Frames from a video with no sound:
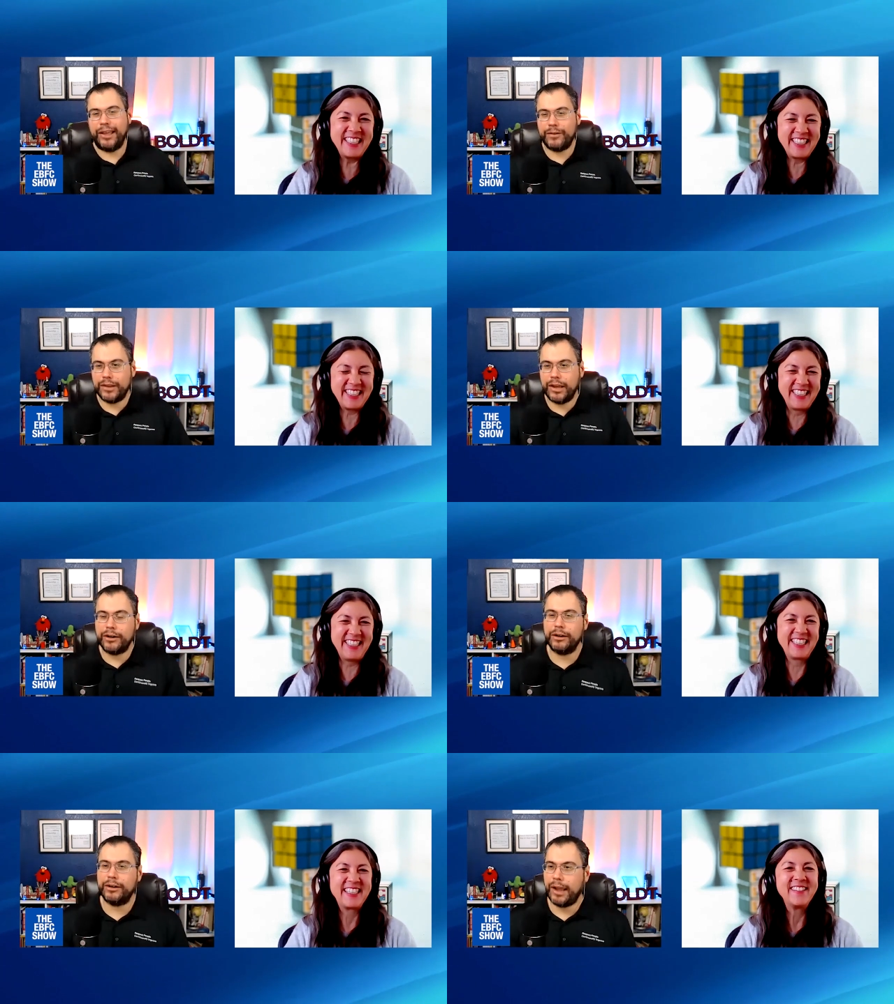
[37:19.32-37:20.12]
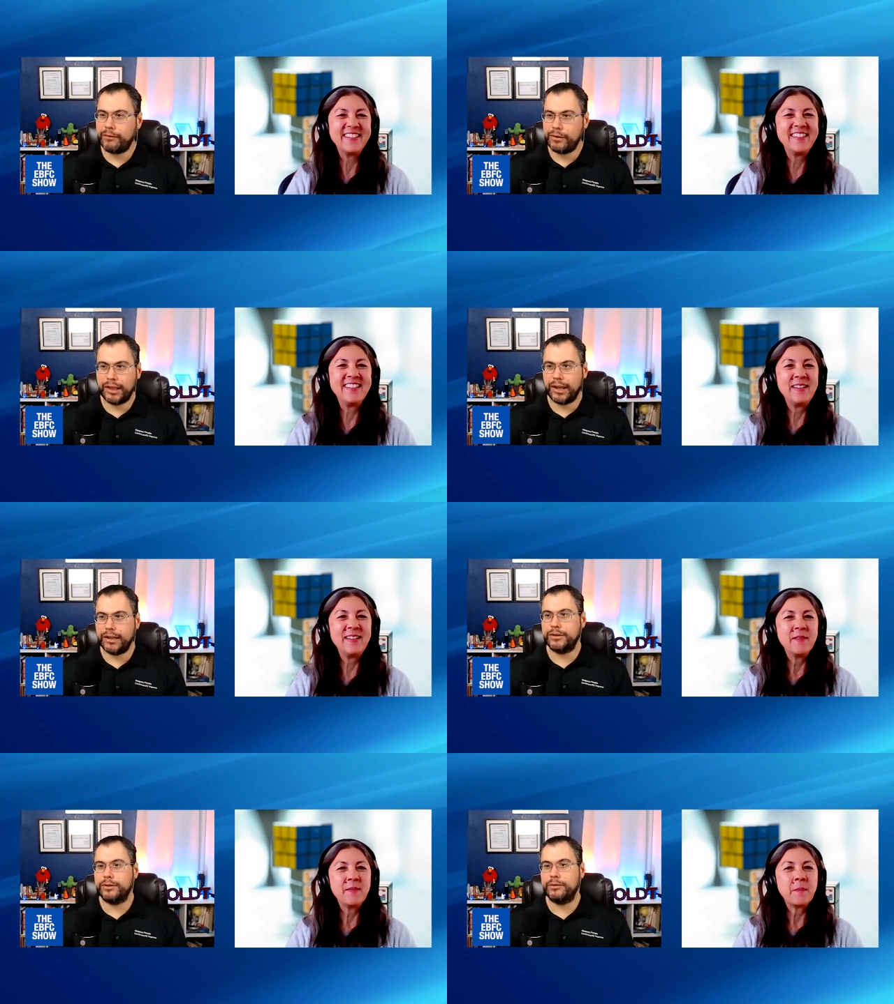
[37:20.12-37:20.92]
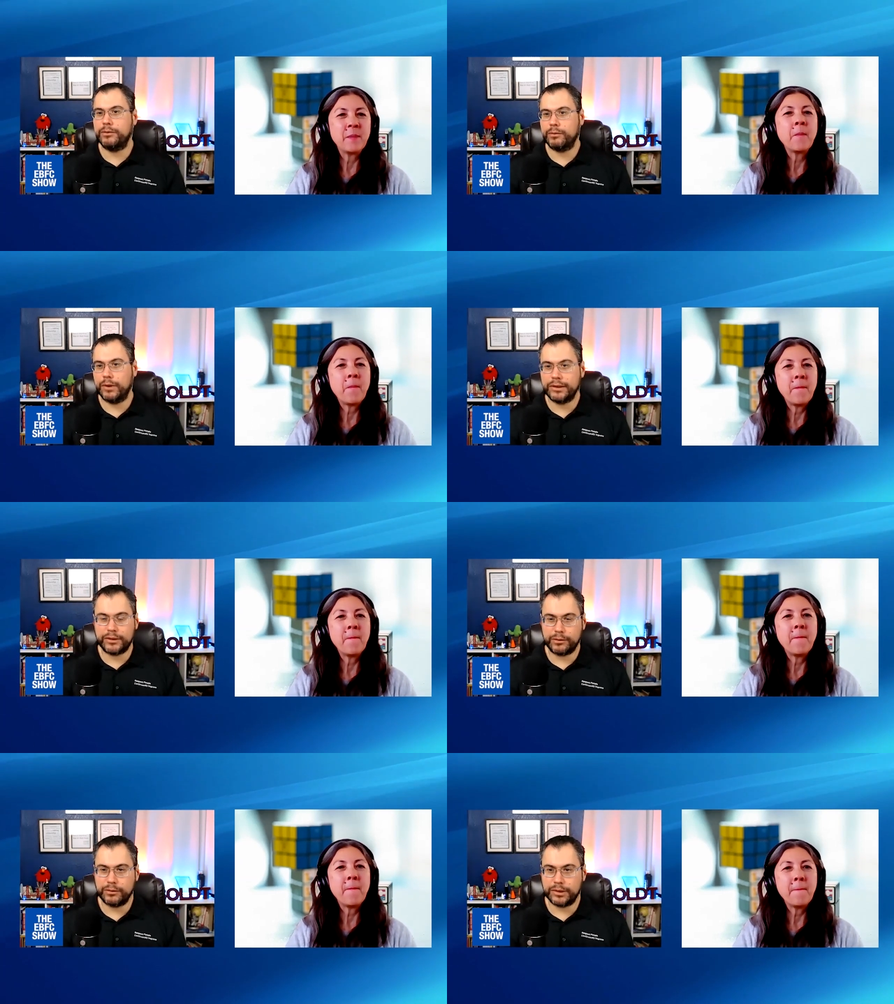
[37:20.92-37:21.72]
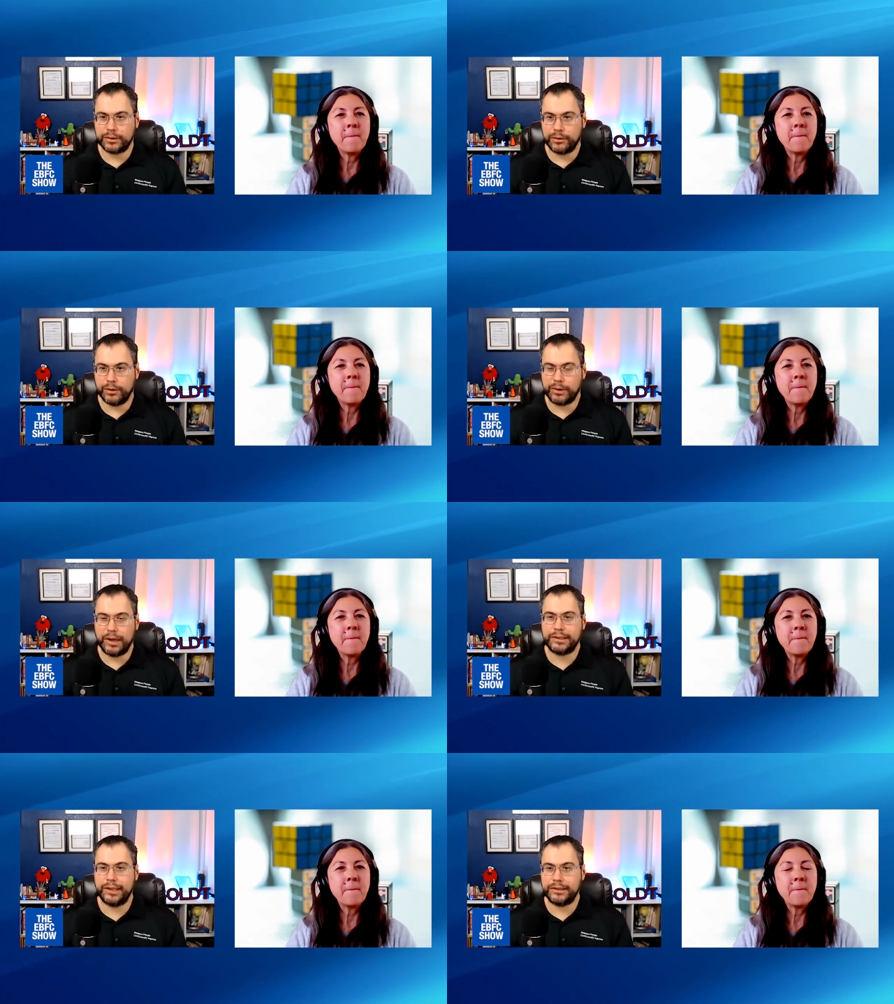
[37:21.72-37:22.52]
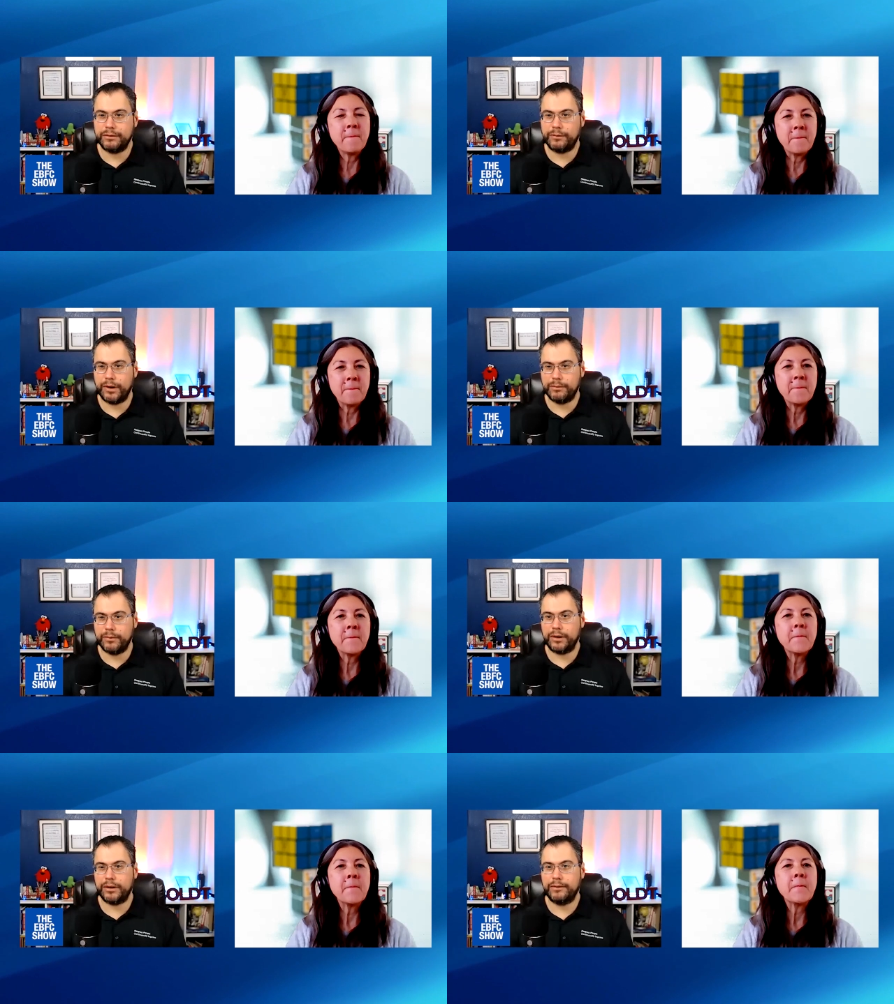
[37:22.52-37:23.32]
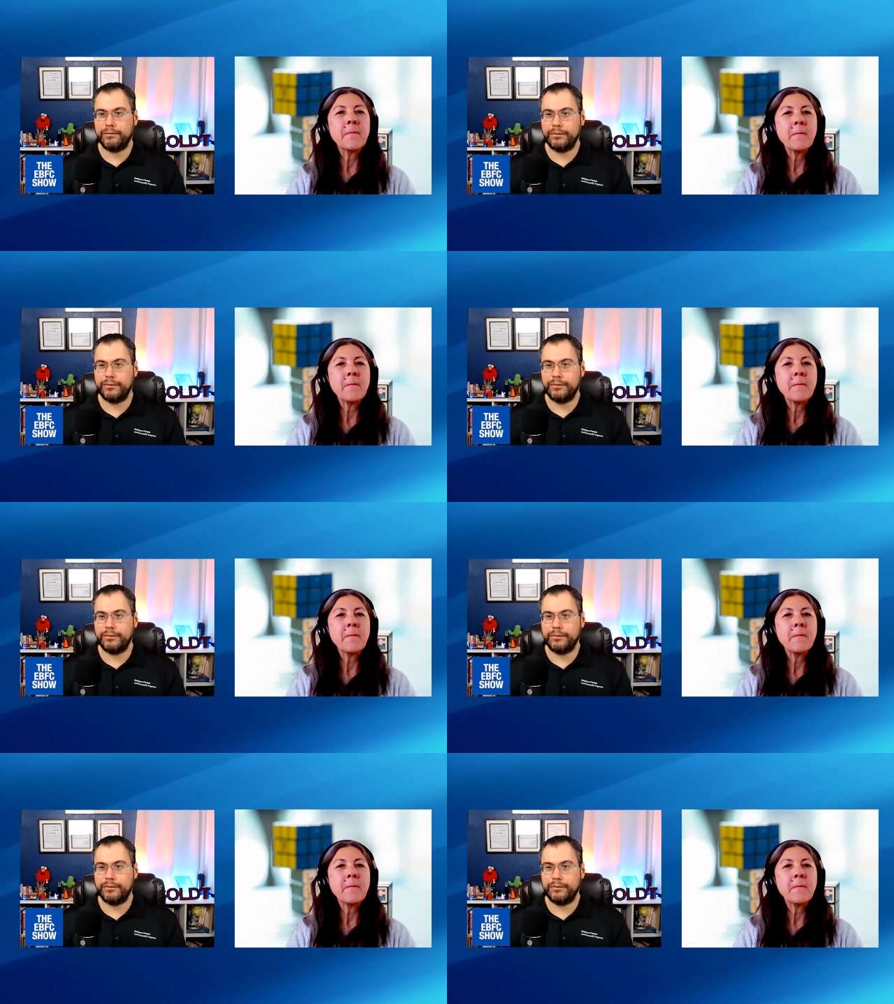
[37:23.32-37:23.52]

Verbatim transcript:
Speaker 1: even there, everything I do runs through the Scrum process and framework.